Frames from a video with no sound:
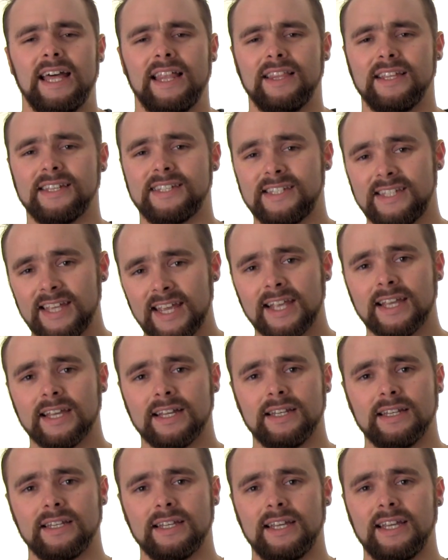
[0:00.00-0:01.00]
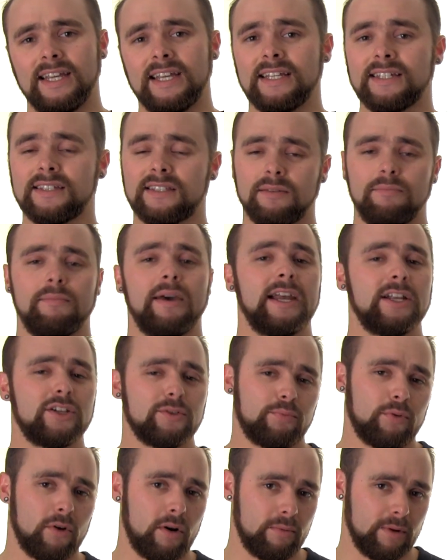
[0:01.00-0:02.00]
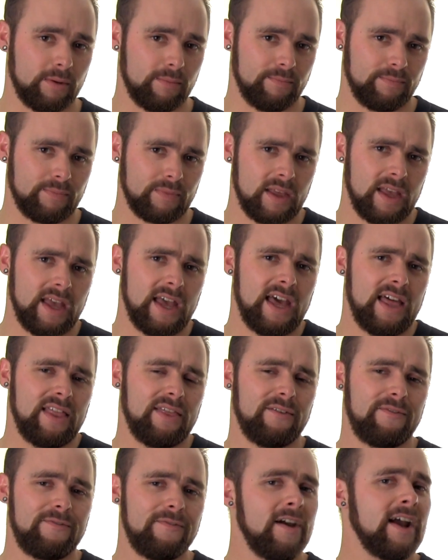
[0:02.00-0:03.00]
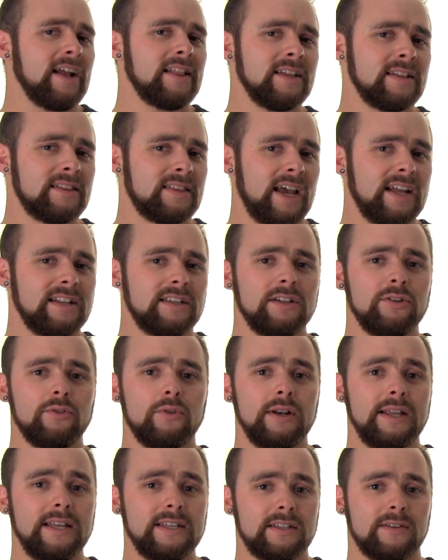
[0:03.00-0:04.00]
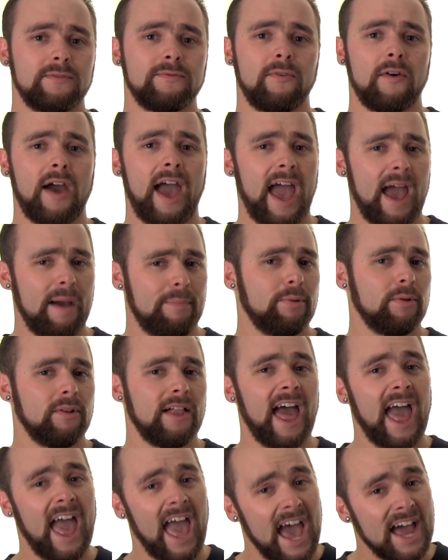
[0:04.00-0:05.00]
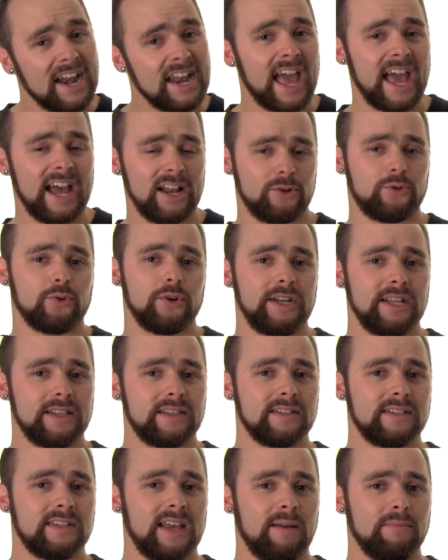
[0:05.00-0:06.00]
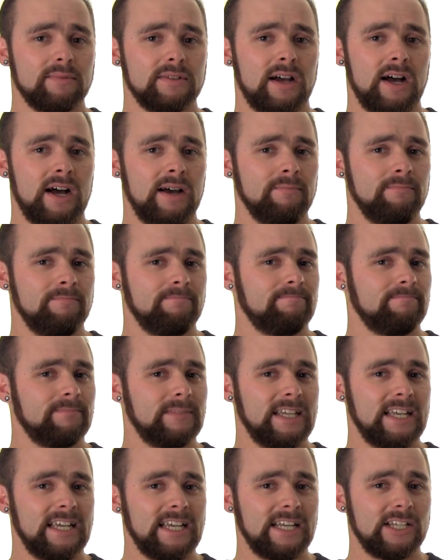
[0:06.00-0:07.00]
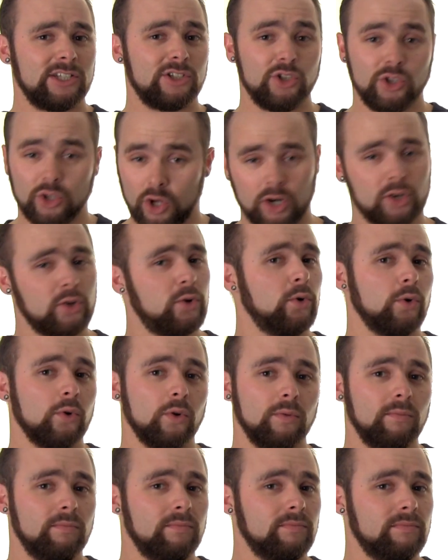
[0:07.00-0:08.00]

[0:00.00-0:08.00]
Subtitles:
The second is the major problem. The fact that they didn't release it for Apple and Android at the same time is not cool.